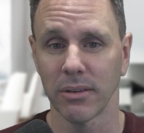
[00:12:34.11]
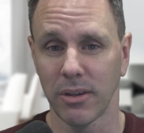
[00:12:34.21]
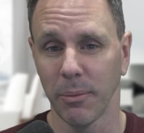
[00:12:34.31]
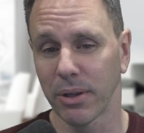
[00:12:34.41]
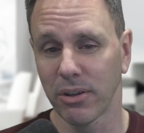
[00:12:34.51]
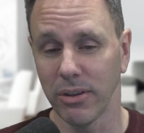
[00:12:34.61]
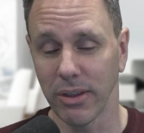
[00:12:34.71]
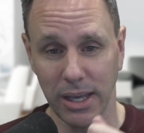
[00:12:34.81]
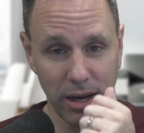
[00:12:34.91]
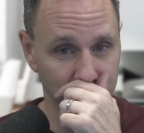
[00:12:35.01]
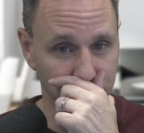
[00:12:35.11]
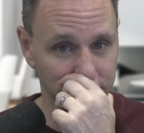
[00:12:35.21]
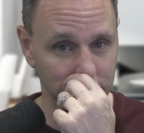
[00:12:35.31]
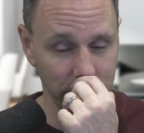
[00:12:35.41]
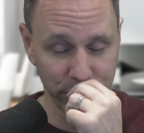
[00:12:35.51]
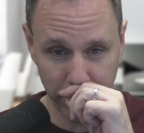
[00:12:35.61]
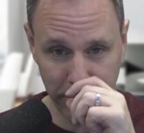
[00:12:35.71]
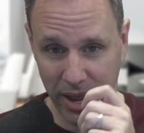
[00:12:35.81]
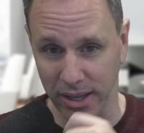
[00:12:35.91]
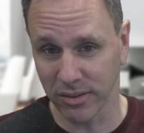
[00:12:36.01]
Typically, they get it from fees from
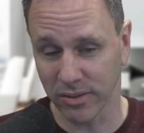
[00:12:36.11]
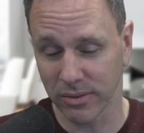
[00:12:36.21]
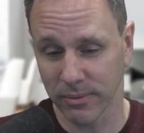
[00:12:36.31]
banks.